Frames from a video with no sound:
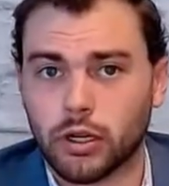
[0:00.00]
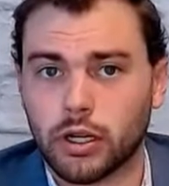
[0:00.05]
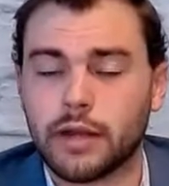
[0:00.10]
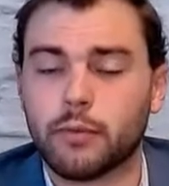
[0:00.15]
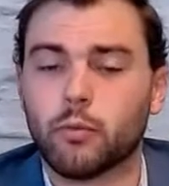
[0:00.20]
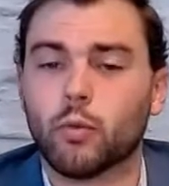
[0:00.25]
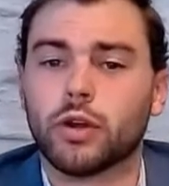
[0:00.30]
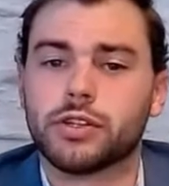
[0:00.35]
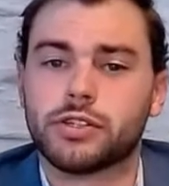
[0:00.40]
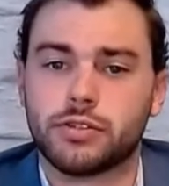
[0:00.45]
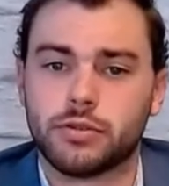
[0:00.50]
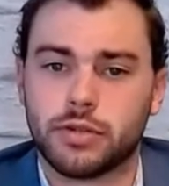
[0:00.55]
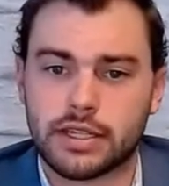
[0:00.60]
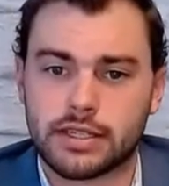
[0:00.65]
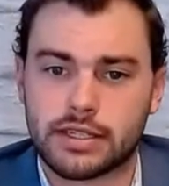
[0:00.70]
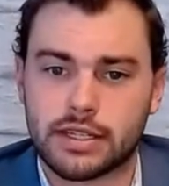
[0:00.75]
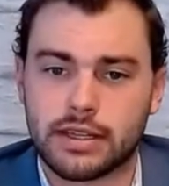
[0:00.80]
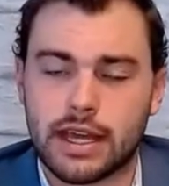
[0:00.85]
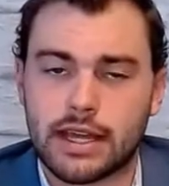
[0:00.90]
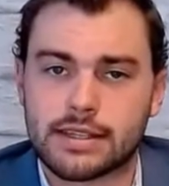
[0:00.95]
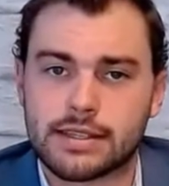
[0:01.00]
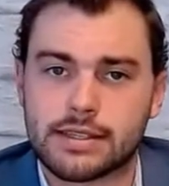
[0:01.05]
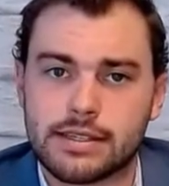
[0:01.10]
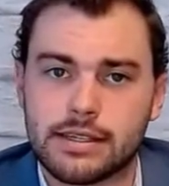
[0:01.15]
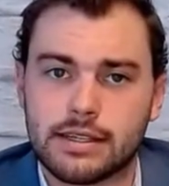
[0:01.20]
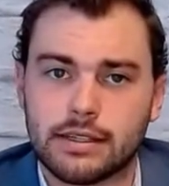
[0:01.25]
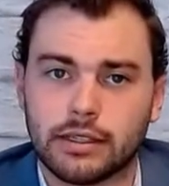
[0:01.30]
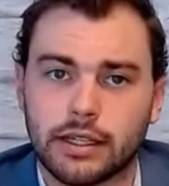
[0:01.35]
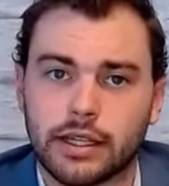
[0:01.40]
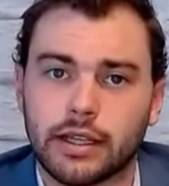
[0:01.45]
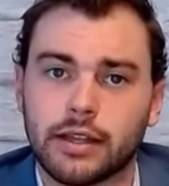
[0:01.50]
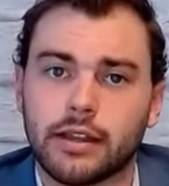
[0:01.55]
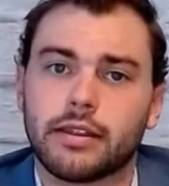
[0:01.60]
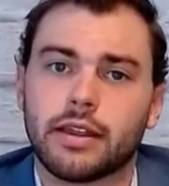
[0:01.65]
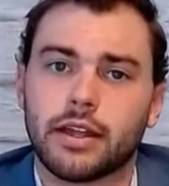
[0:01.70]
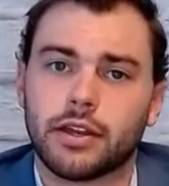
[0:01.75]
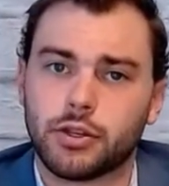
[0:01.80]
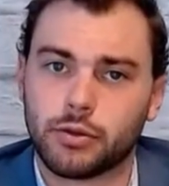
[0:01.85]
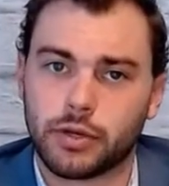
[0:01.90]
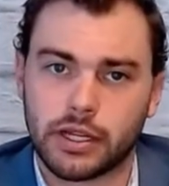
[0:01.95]
And once you get to that ceiling,
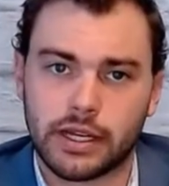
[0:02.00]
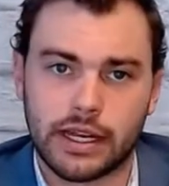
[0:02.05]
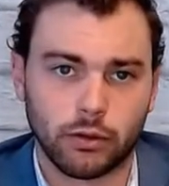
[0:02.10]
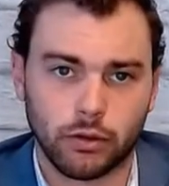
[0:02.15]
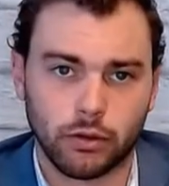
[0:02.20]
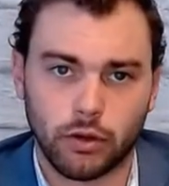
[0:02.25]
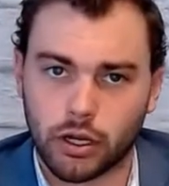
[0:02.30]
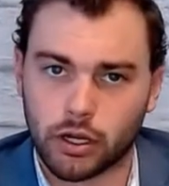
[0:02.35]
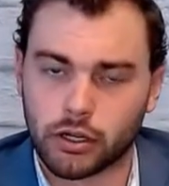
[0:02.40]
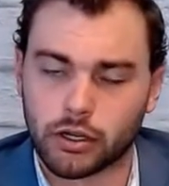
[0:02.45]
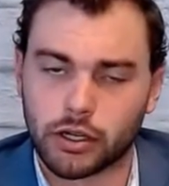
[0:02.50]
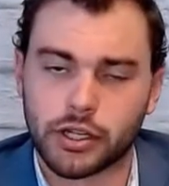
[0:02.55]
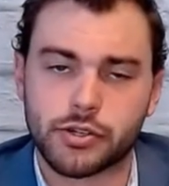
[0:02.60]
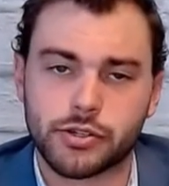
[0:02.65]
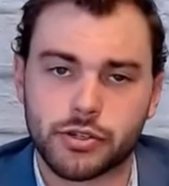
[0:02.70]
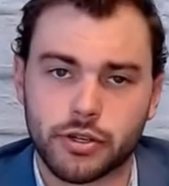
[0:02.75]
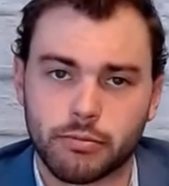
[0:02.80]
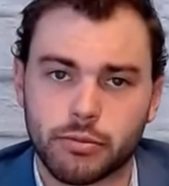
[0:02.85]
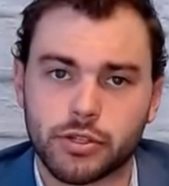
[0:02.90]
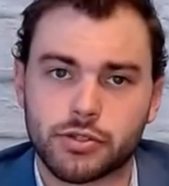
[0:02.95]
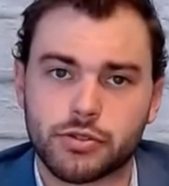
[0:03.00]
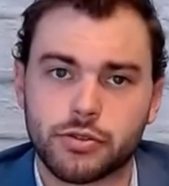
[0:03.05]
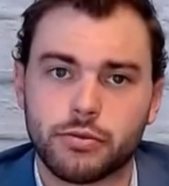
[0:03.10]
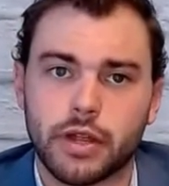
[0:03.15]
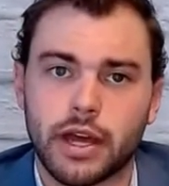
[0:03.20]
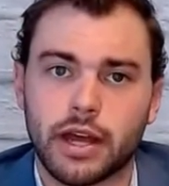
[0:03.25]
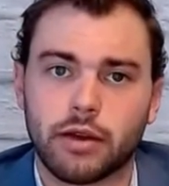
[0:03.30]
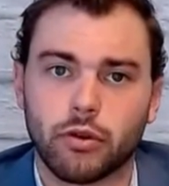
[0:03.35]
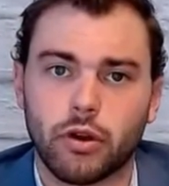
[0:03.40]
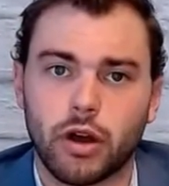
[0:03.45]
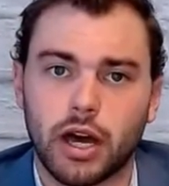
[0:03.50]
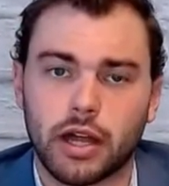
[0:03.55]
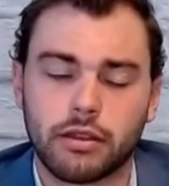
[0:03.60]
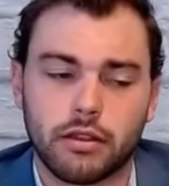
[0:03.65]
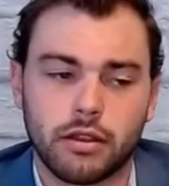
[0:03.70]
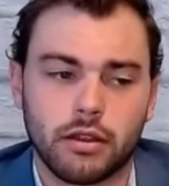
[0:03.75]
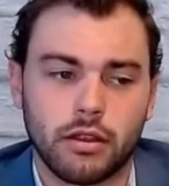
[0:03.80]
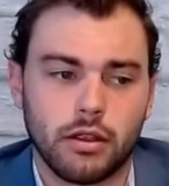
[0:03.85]
then you can no longer contribute to that Roth.